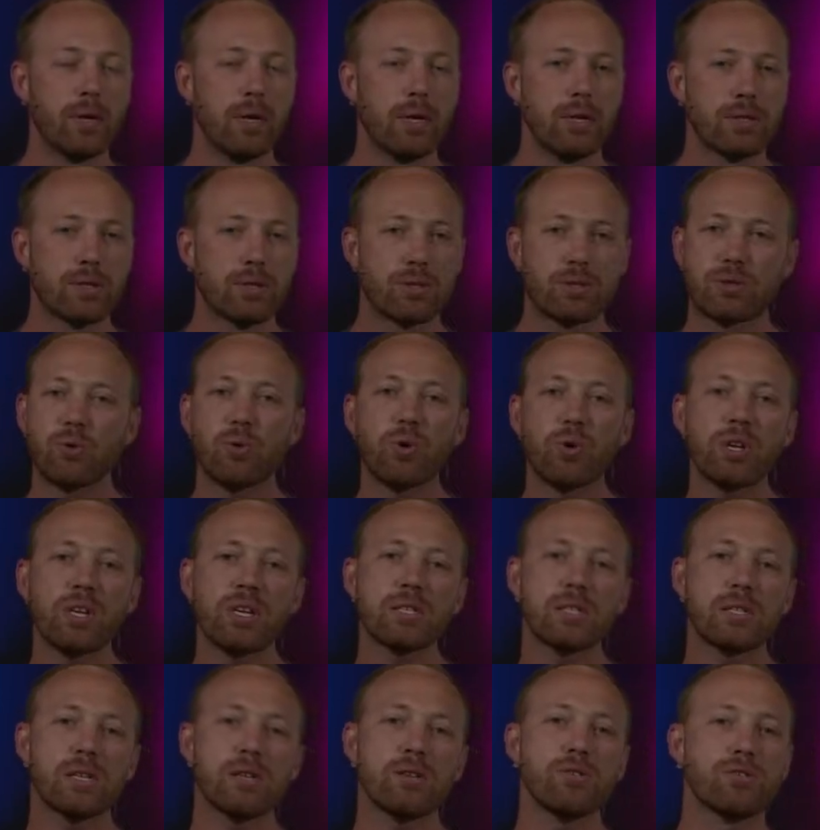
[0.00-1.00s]
So the story
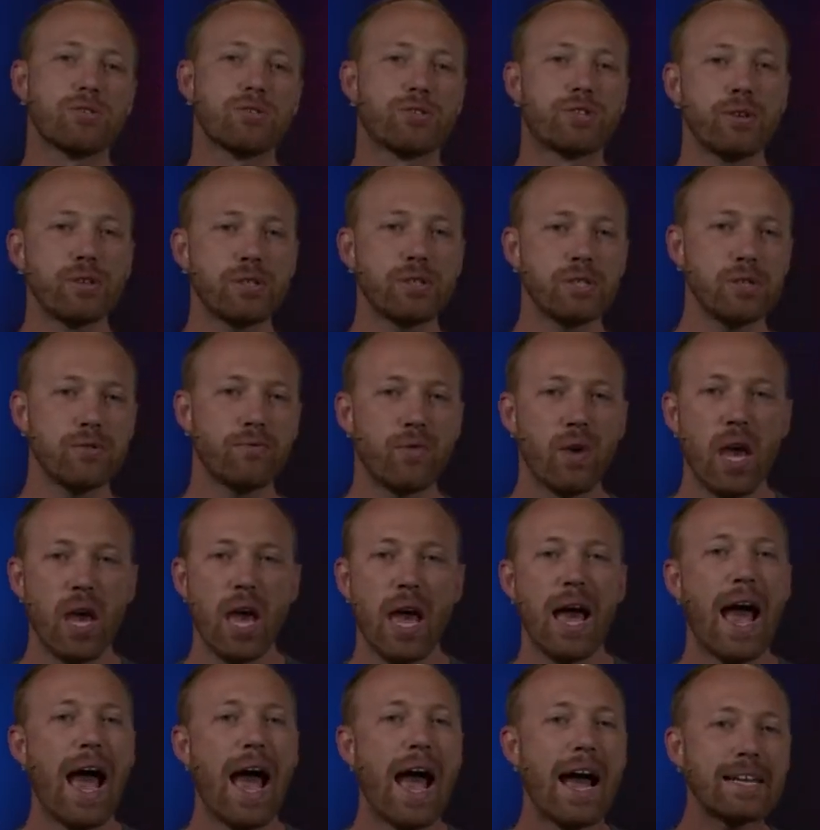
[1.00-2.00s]
continues. Joseph
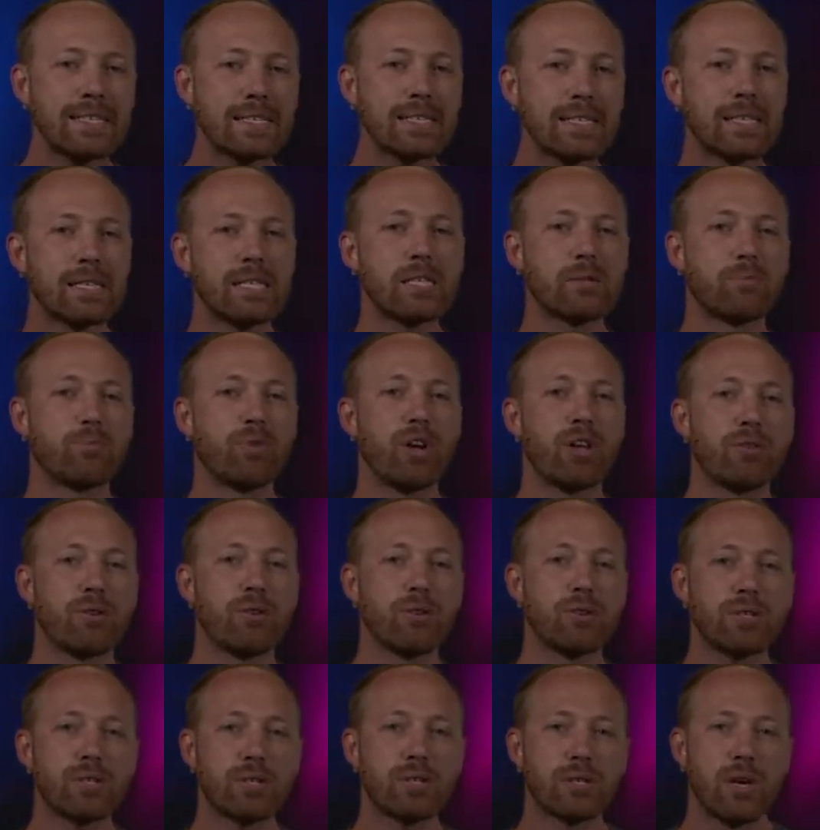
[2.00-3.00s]
asks his
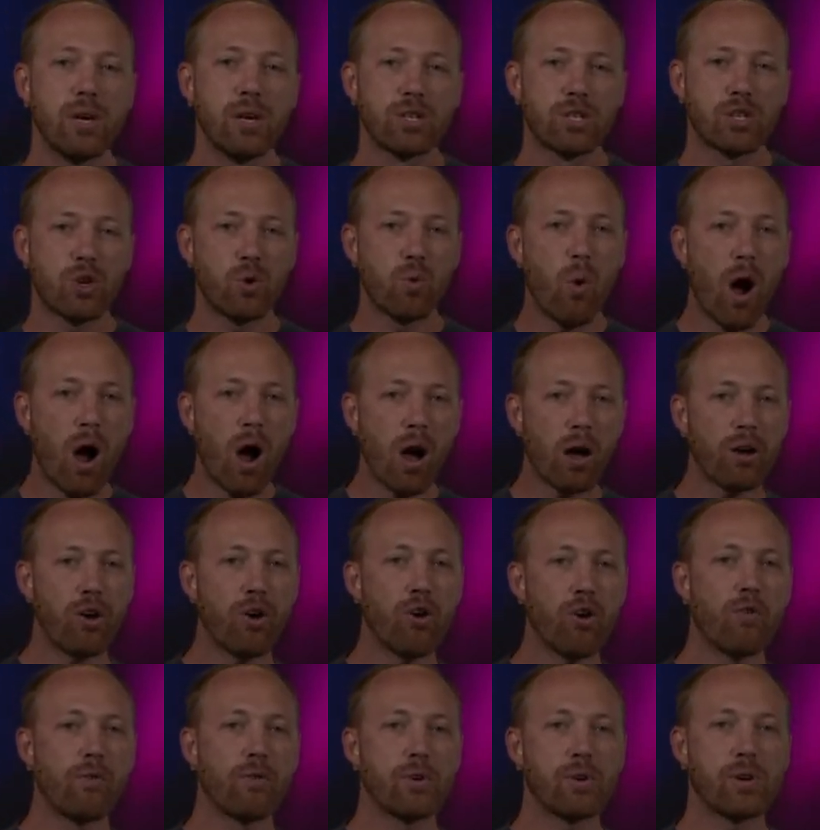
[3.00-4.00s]
brothers to walk
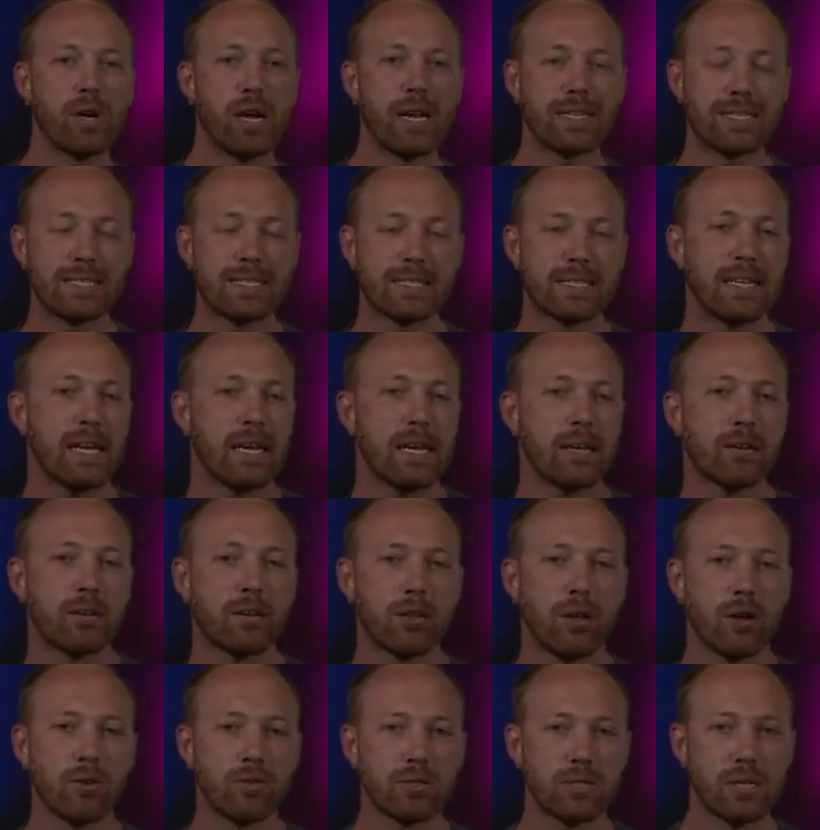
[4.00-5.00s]
over and stand
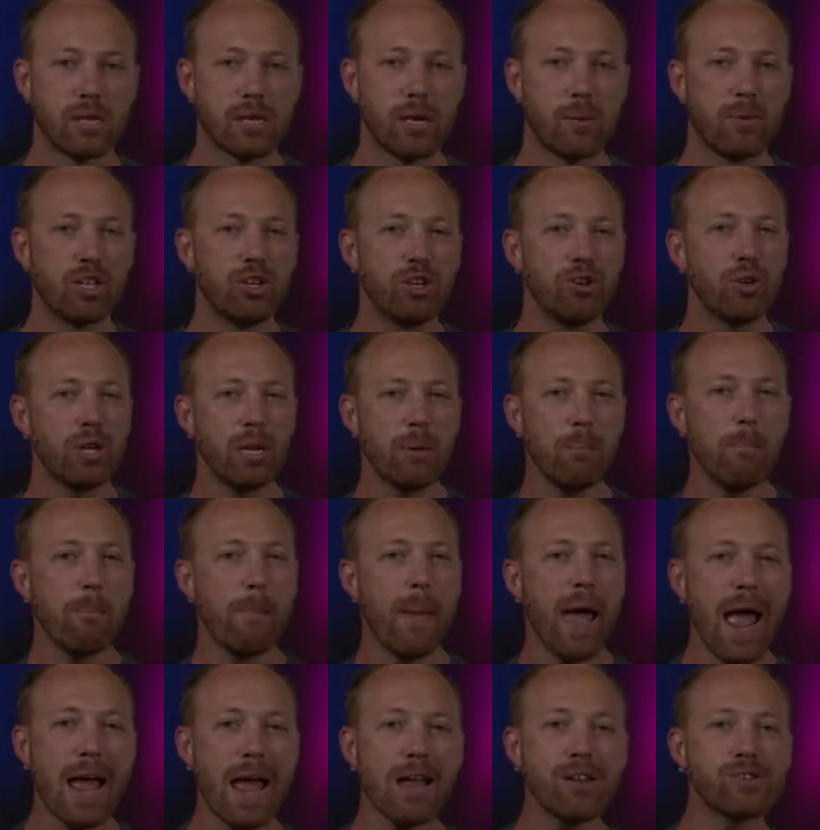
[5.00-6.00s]
close to him. And you can
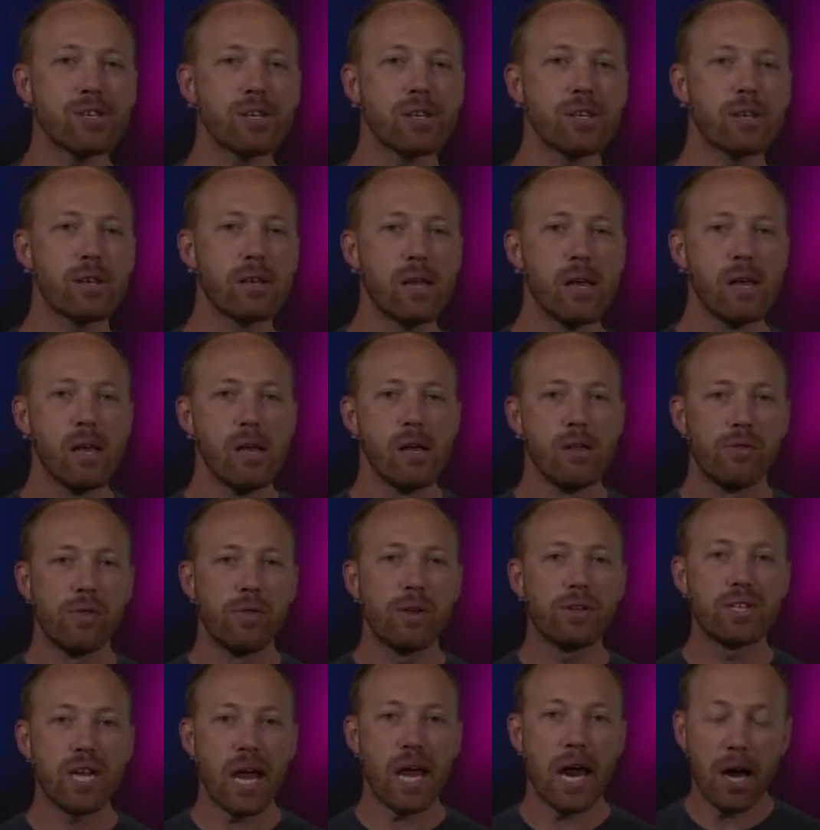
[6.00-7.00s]
imagine the
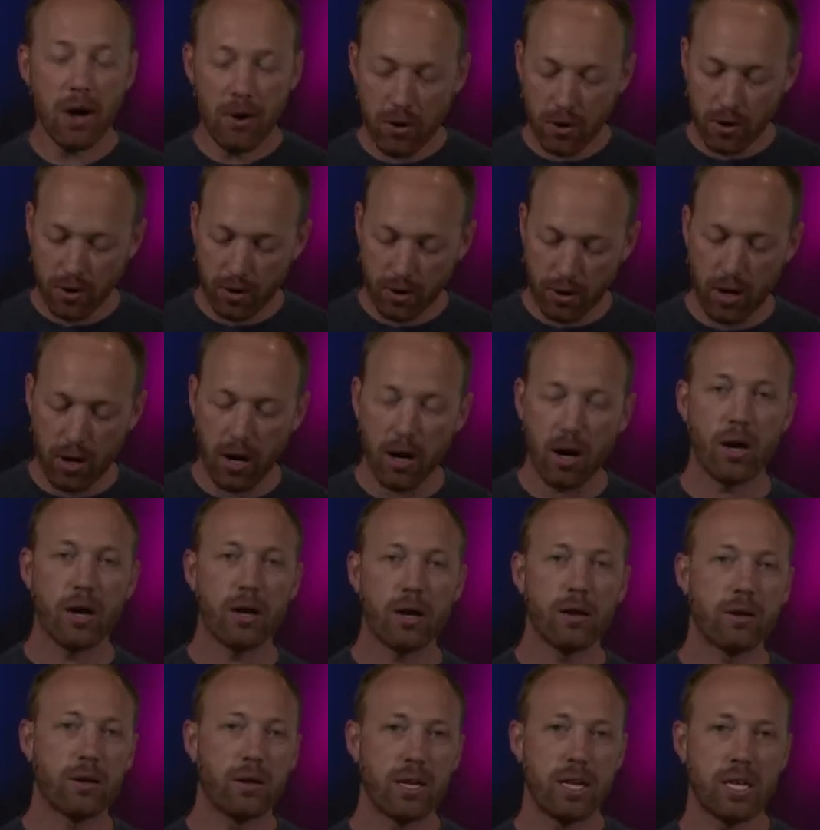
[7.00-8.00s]
terror
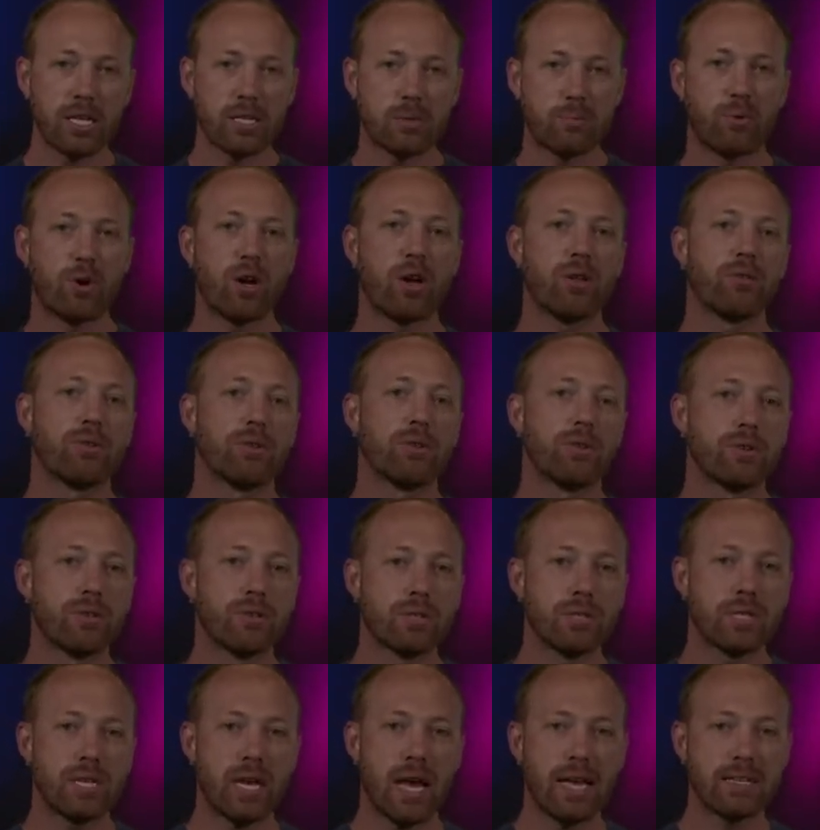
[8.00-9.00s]
on his brothers
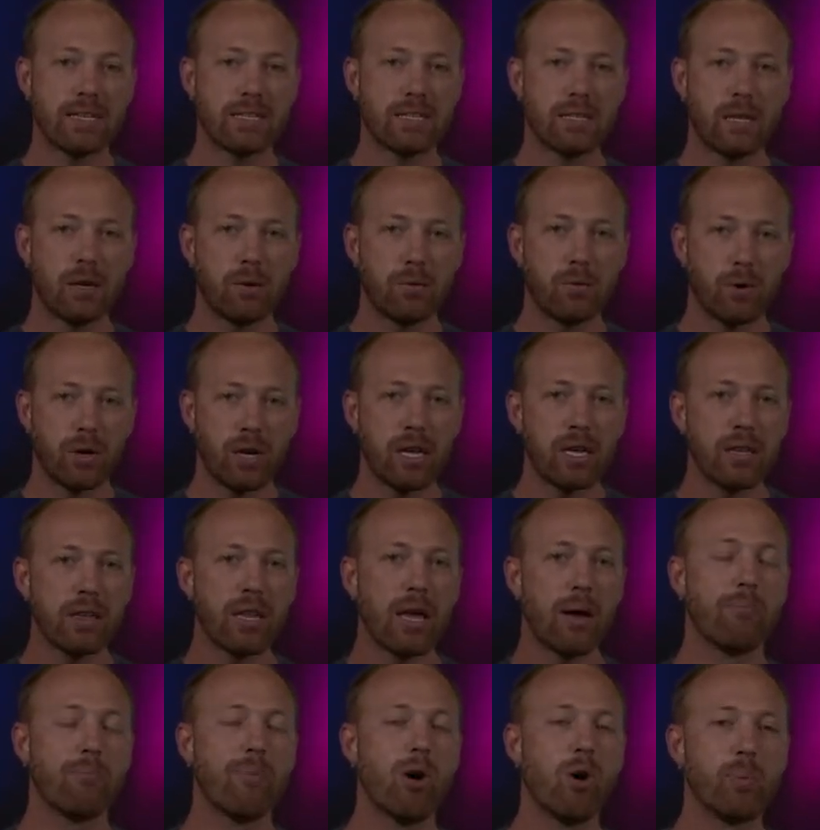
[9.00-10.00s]
as they were in
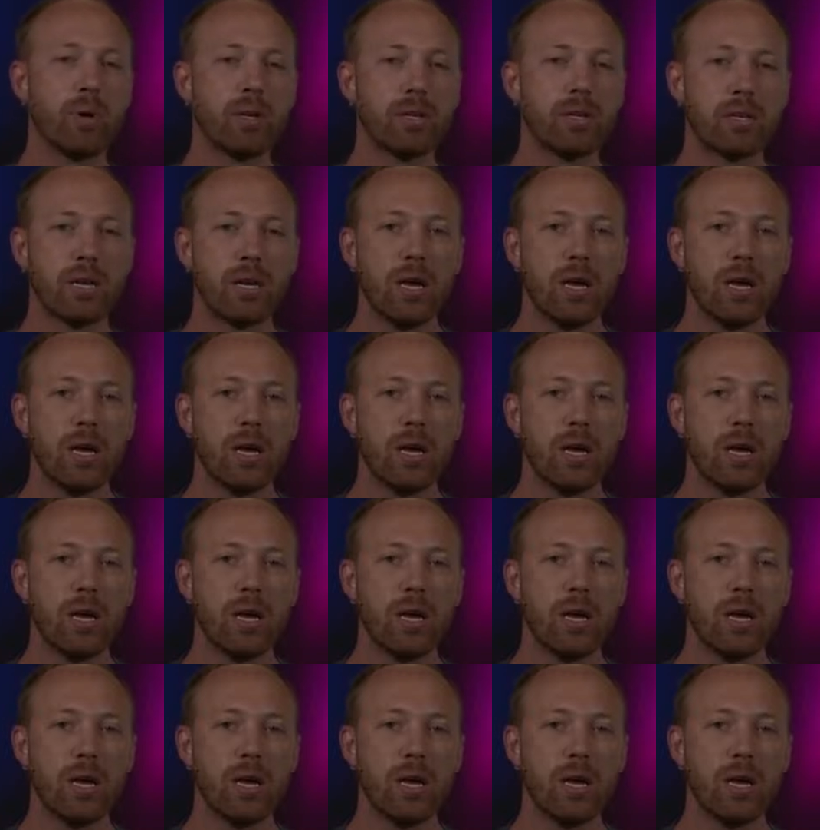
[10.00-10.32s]
that moment.